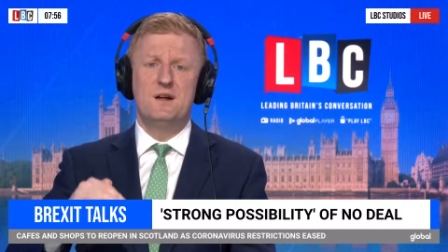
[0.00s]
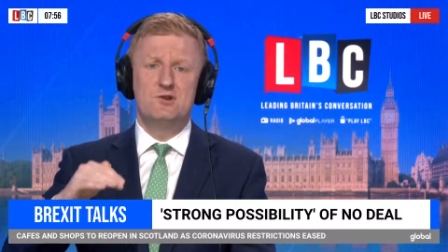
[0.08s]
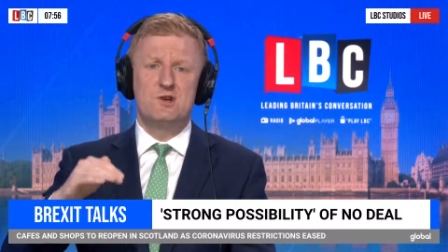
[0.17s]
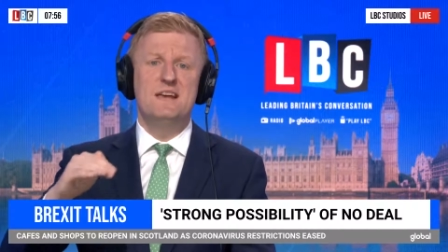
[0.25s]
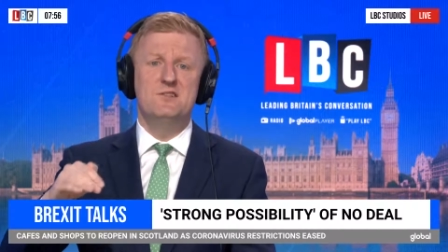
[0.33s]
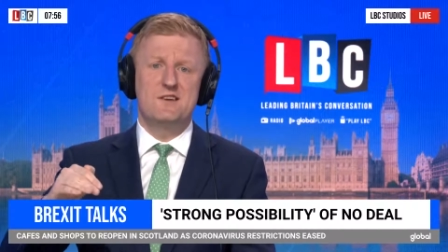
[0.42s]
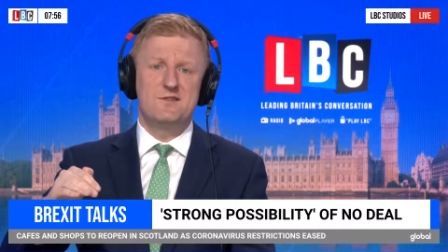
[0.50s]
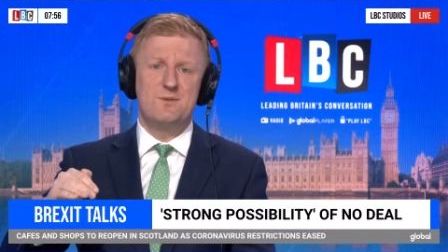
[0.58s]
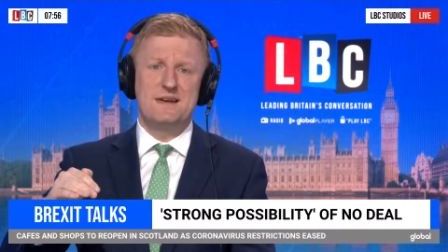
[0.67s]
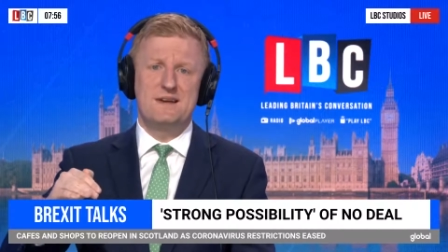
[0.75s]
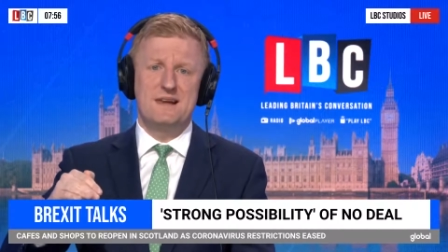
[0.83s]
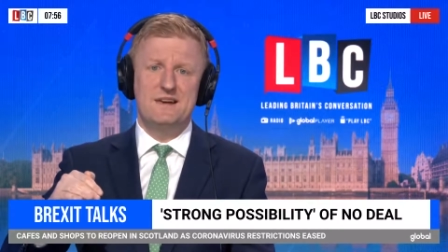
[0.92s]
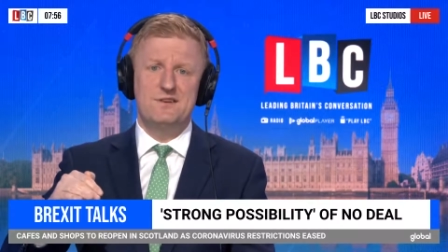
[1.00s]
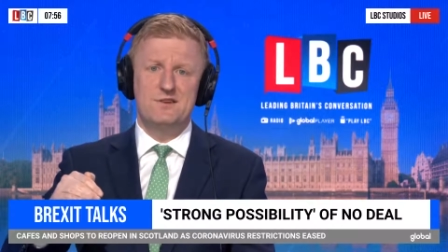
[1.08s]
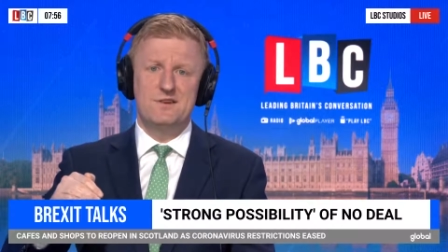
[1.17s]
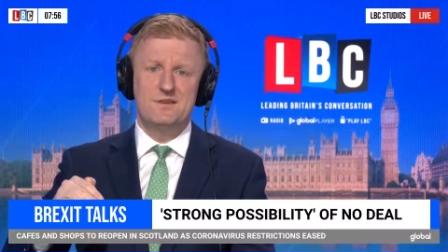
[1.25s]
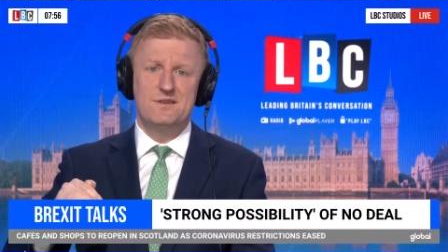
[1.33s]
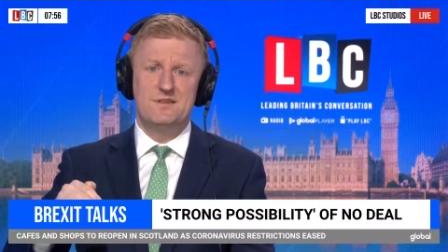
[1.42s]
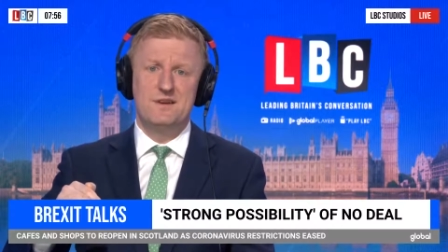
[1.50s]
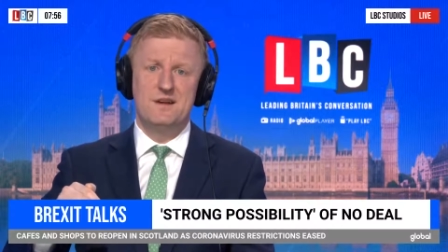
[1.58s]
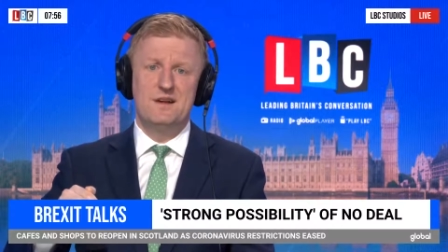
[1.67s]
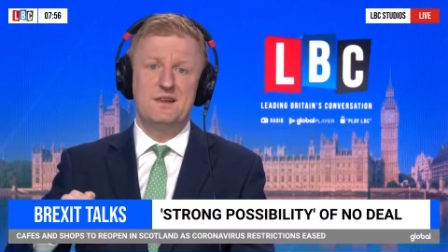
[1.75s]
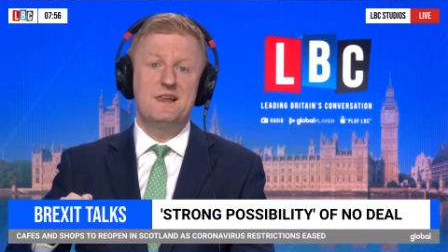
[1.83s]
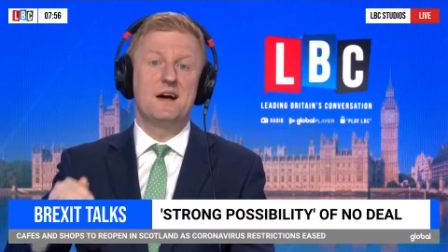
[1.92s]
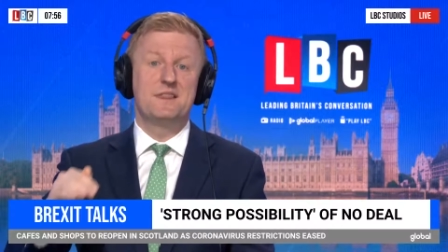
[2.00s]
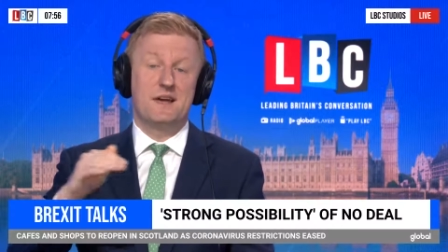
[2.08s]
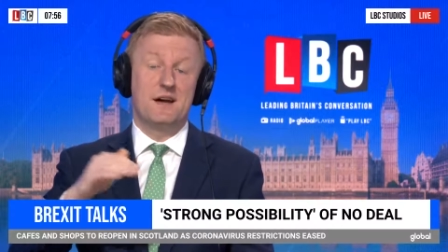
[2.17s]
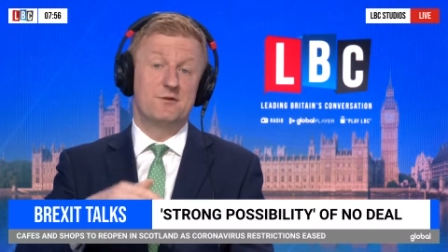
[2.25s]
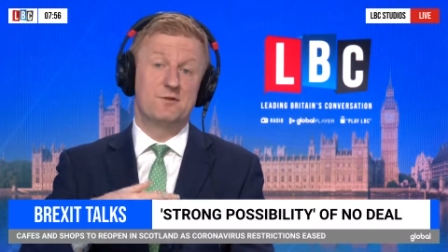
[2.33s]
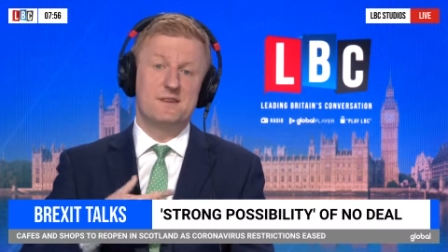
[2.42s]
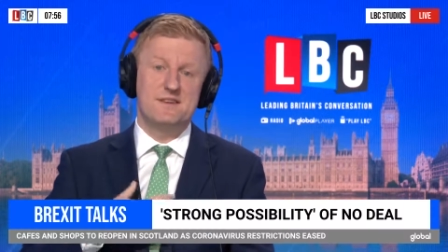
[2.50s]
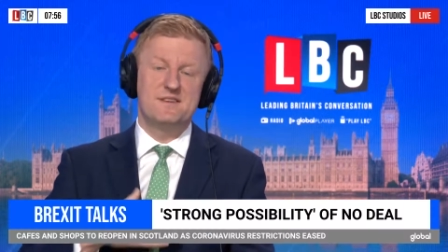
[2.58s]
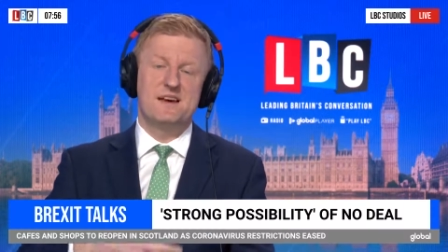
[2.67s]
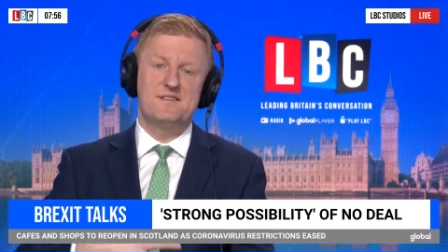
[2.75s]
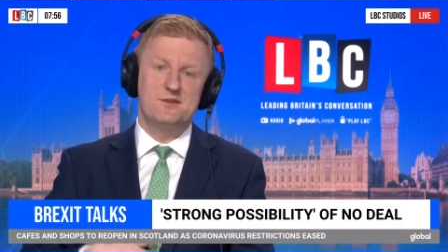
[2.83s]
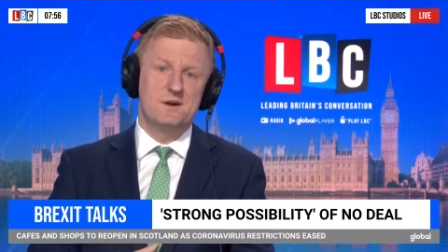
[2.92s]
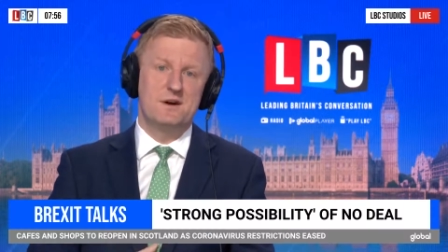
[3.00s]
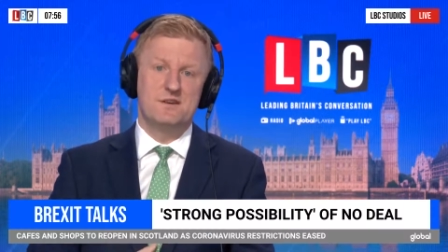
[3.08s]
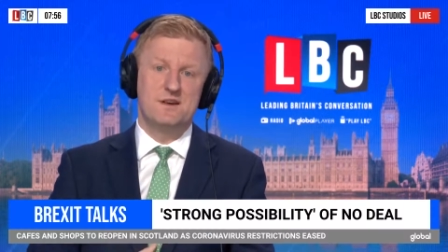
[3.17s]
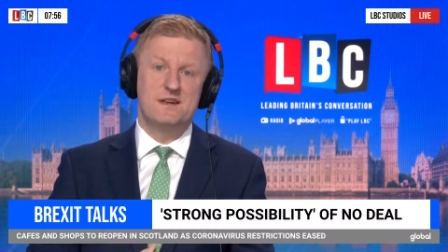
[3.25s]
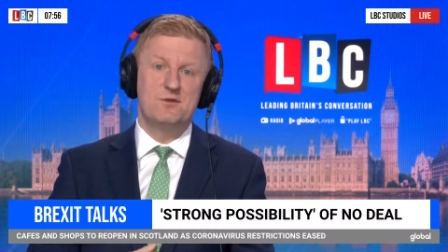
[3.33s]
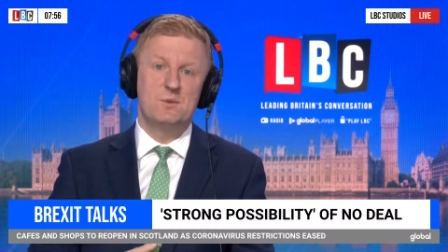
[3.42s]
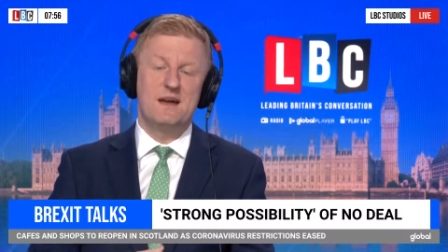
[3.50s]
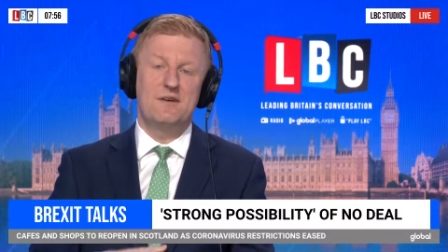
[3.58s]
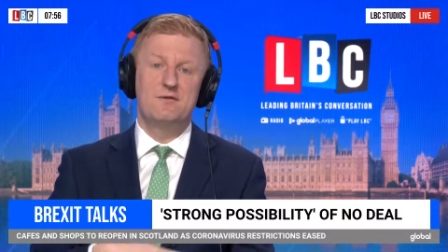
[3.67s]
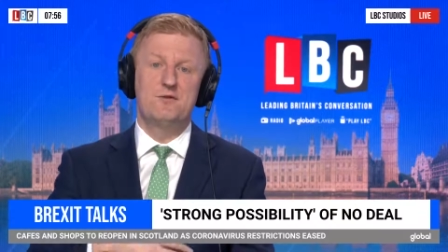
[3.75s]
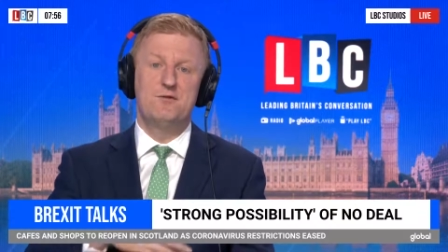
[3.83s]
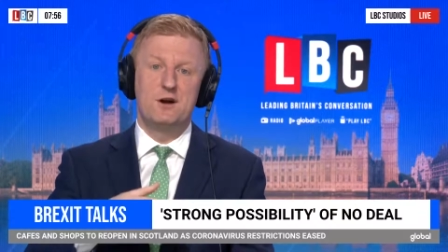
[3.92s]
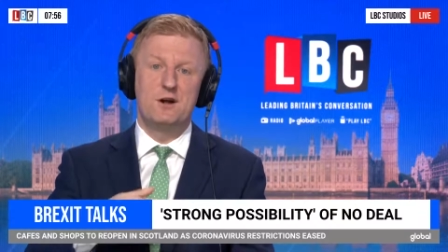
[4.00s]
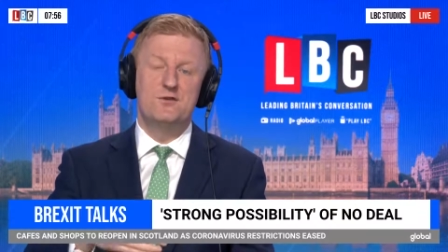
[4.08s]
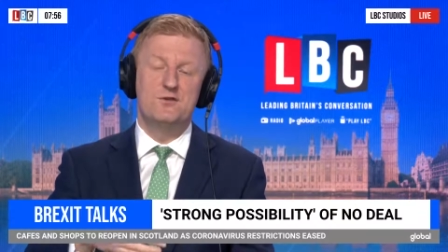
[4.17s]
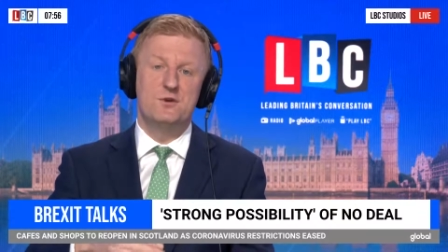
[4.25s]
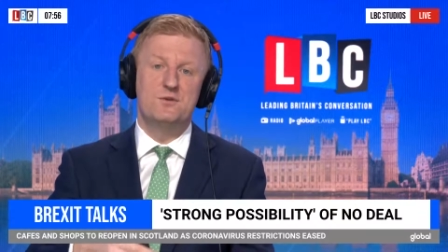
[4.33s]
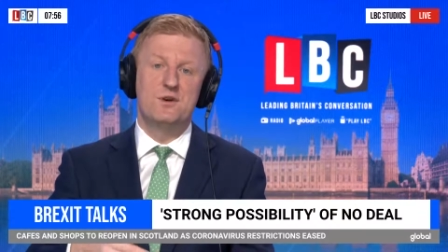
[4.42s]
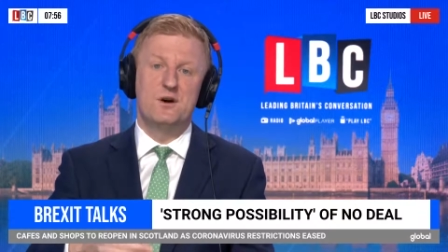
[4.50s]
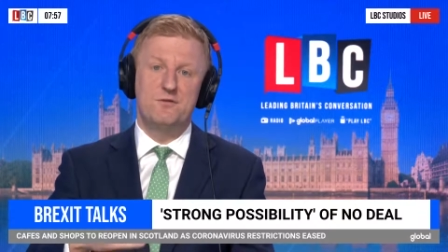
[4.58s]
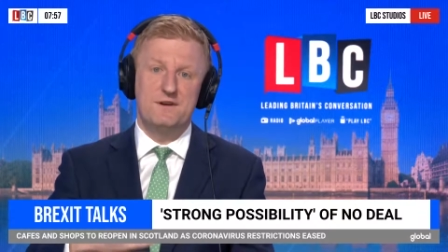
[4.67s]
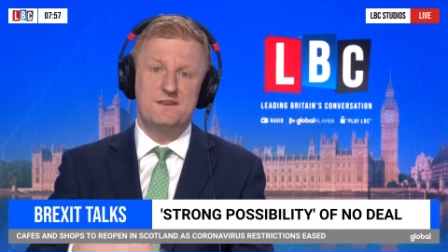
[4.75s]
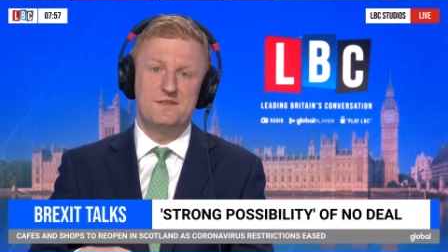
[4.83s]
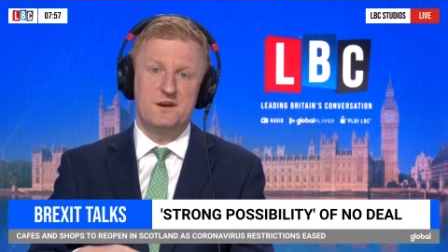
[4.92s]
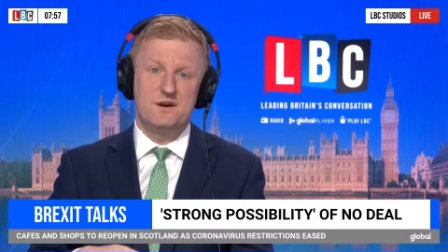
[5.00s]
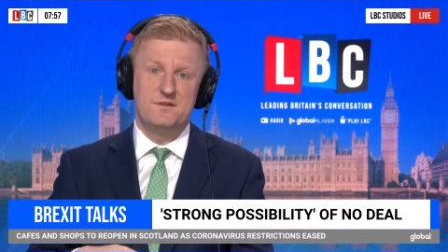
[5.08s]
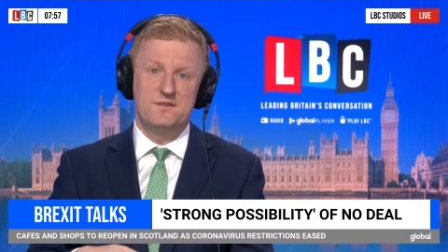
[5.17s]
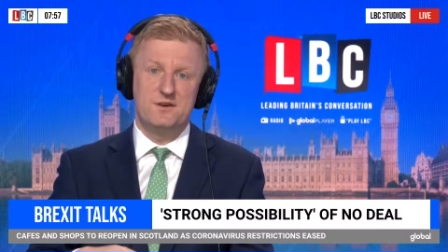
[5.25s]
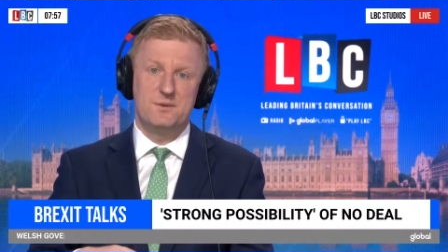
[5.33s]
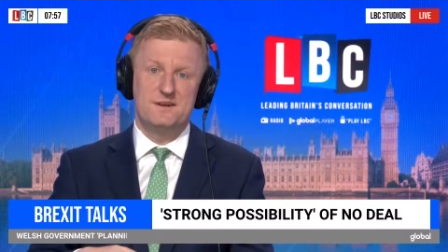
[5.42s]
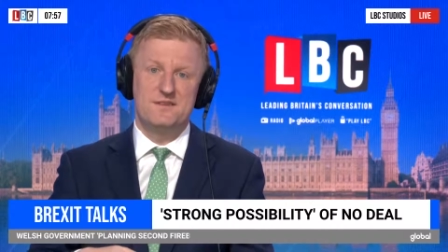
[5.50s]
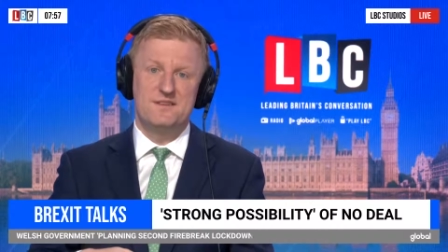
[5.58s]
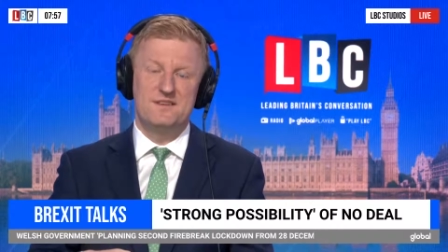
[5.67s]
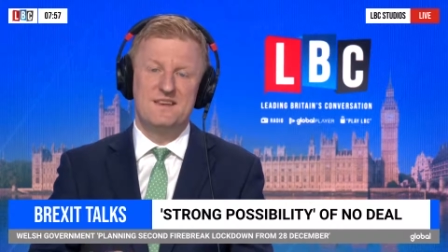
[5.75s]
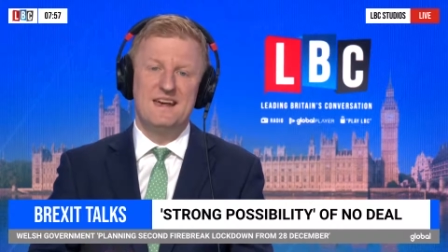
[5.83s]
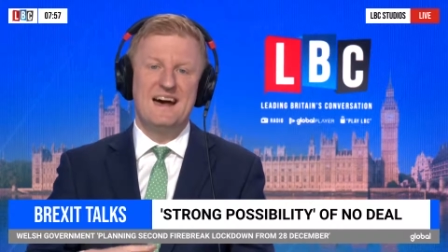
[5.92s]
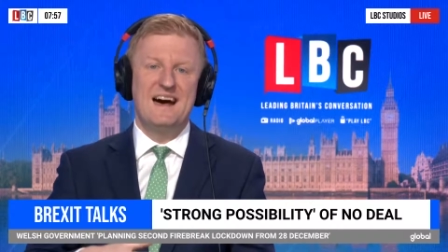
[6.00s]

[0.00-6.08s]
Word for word: change its regulations, the other country, in this case the United Kingdom, would have to follow suit or face the consequences.